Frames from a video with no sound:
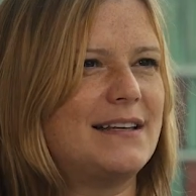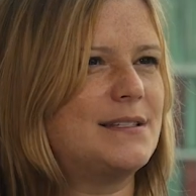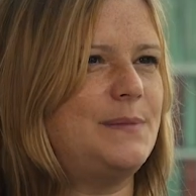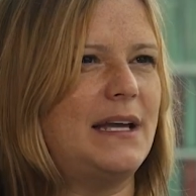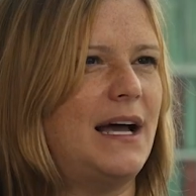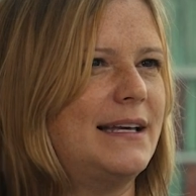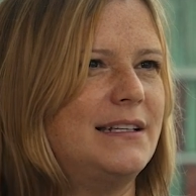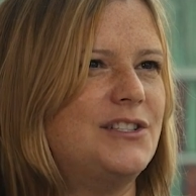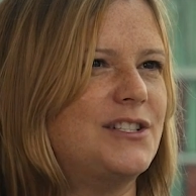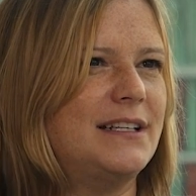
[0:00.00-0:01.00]
Has to be high
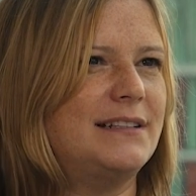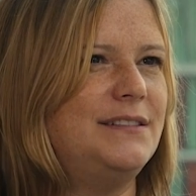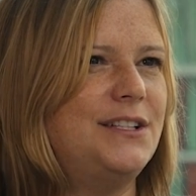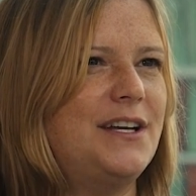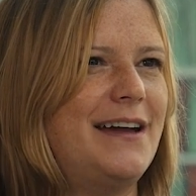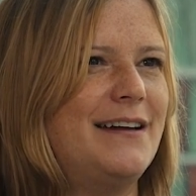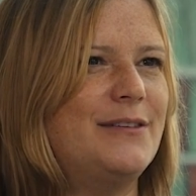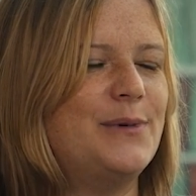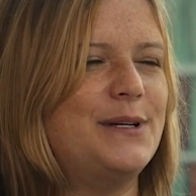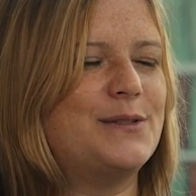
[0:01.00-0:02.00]
energy.
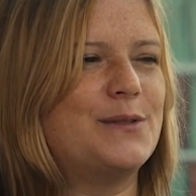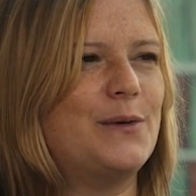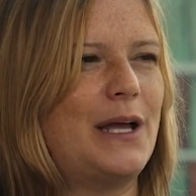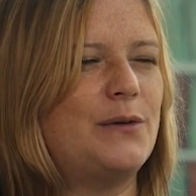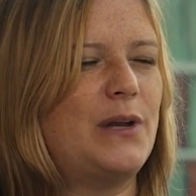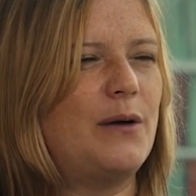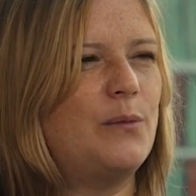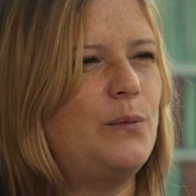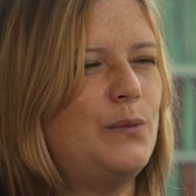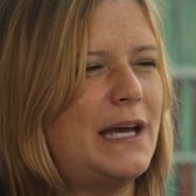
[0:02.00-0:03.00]

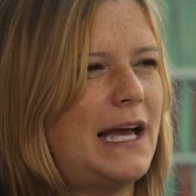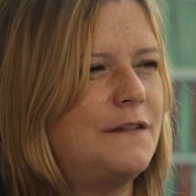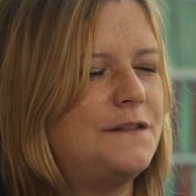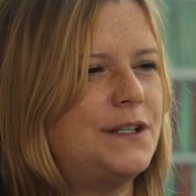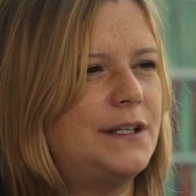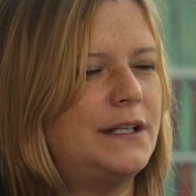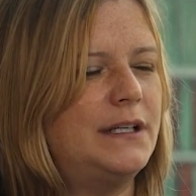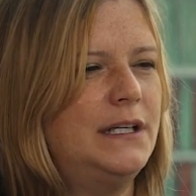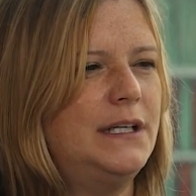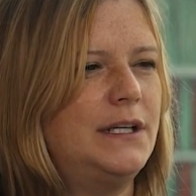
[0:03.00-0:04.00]
And you have to
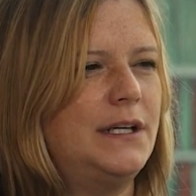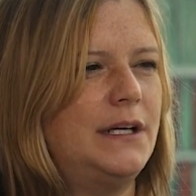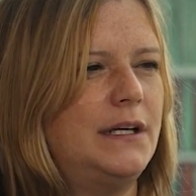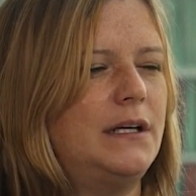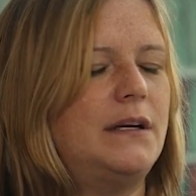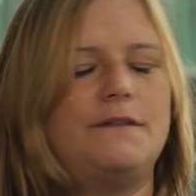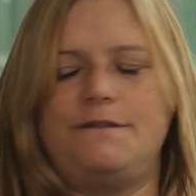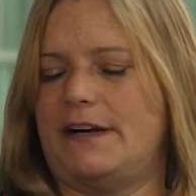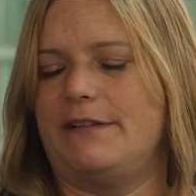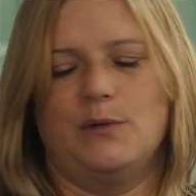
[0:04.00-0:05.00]

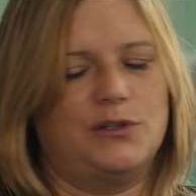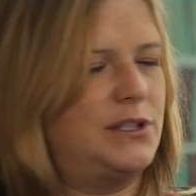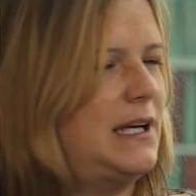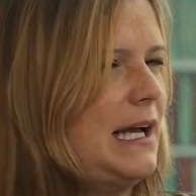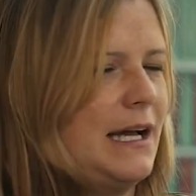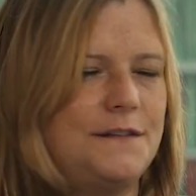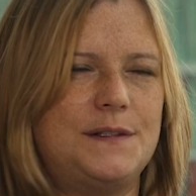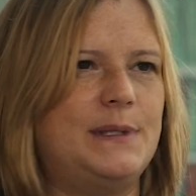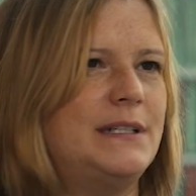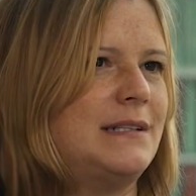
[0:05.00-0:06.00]
very much have
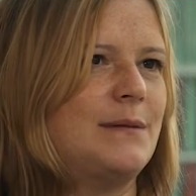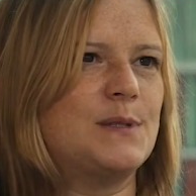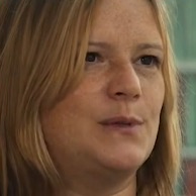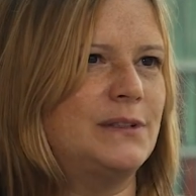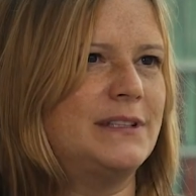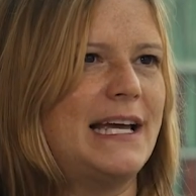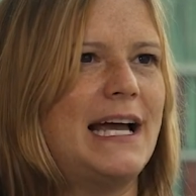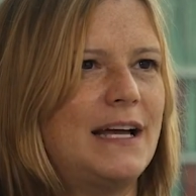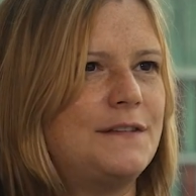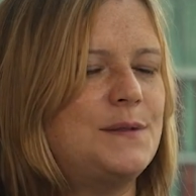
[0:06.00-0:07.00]
to be adaptable. You
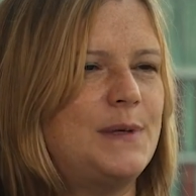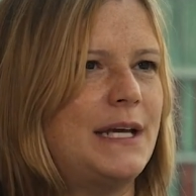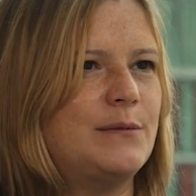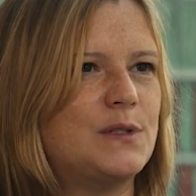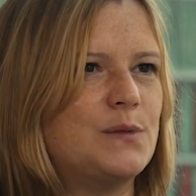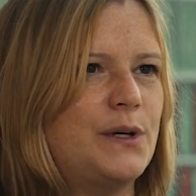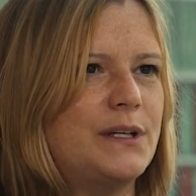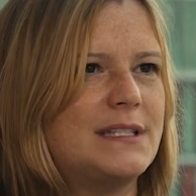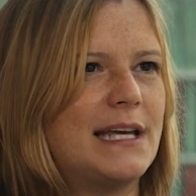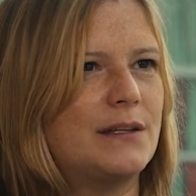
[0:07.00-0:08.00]
have to be able to
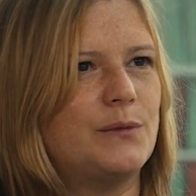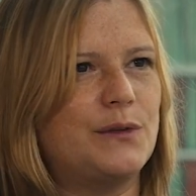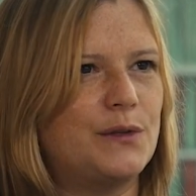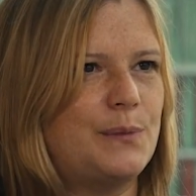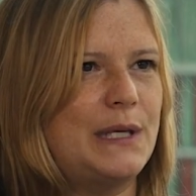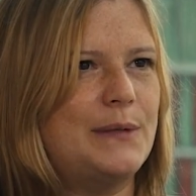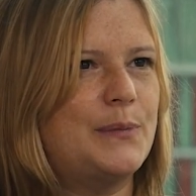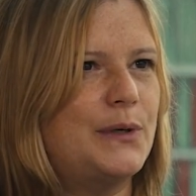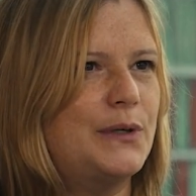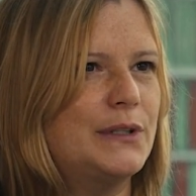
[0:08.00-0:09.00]
work together with other
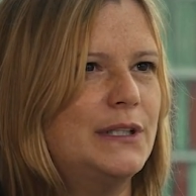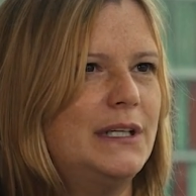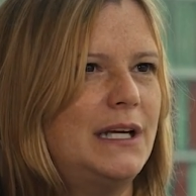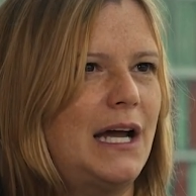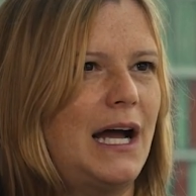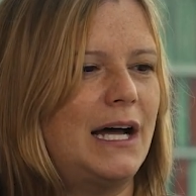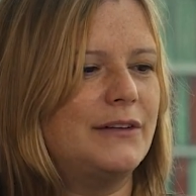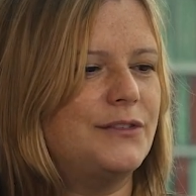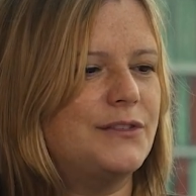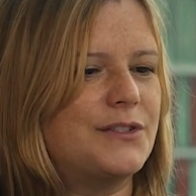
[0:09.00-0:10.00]
people
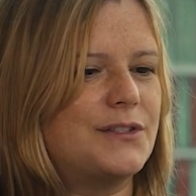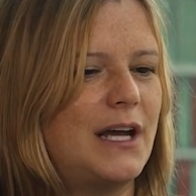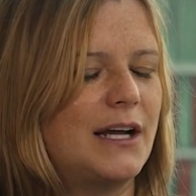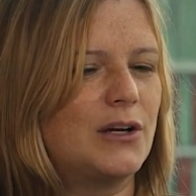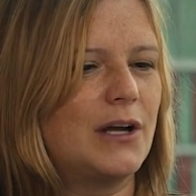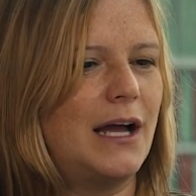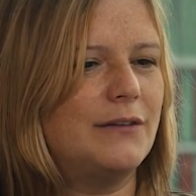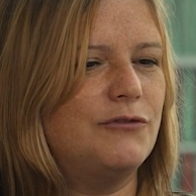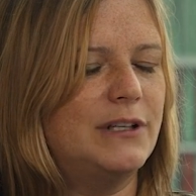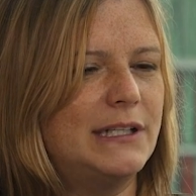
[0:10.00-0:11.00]
and
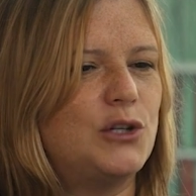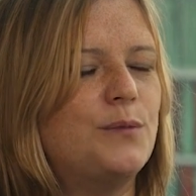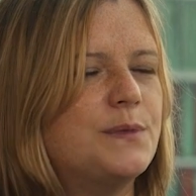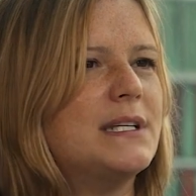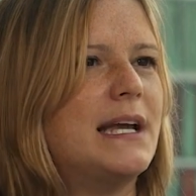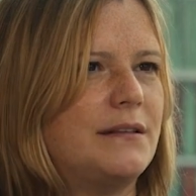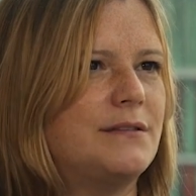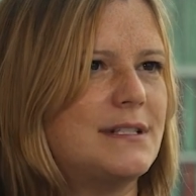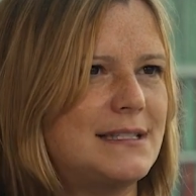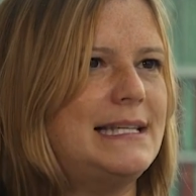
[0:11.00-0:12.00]
really come together
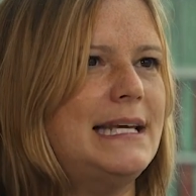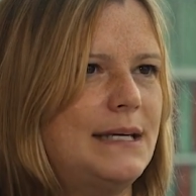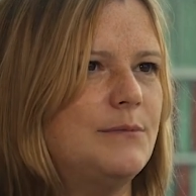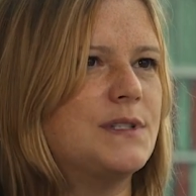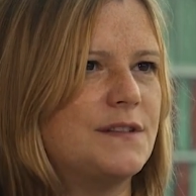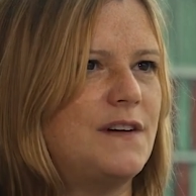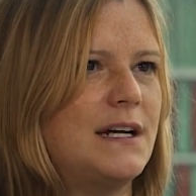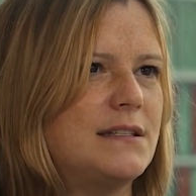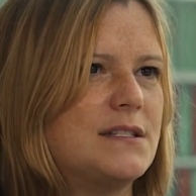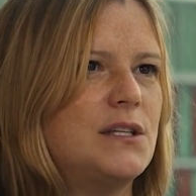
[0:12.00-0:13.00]
as a team to
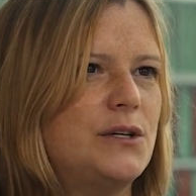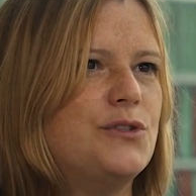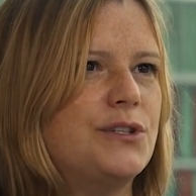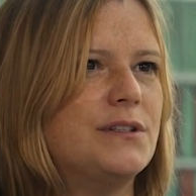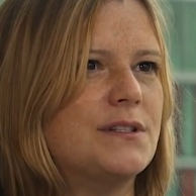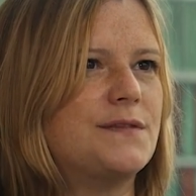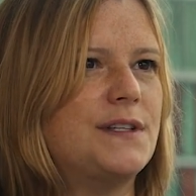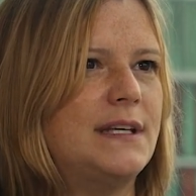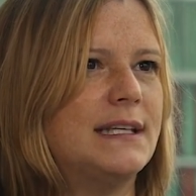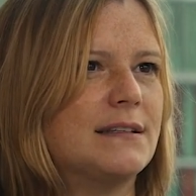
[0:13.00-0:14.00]
find solutions for
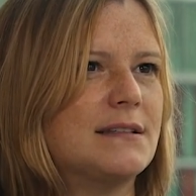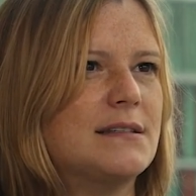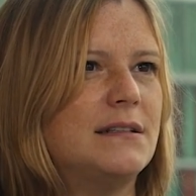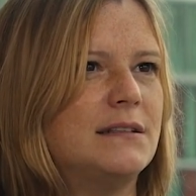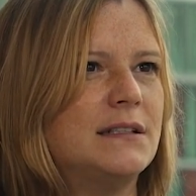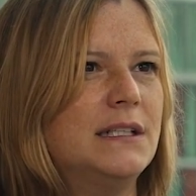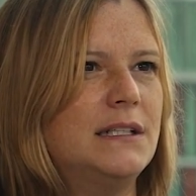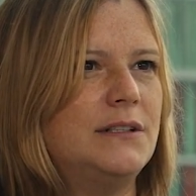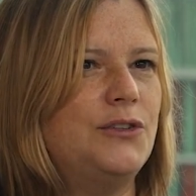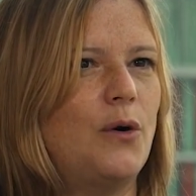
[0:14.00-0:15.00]
things, and
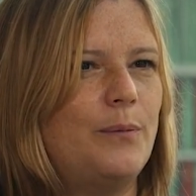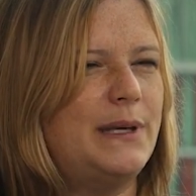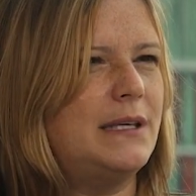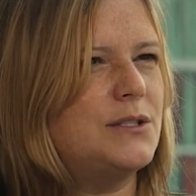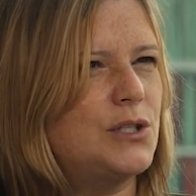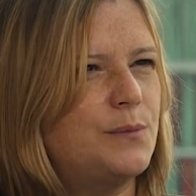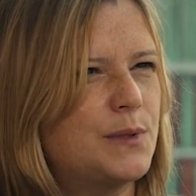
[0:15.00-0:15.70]
not be too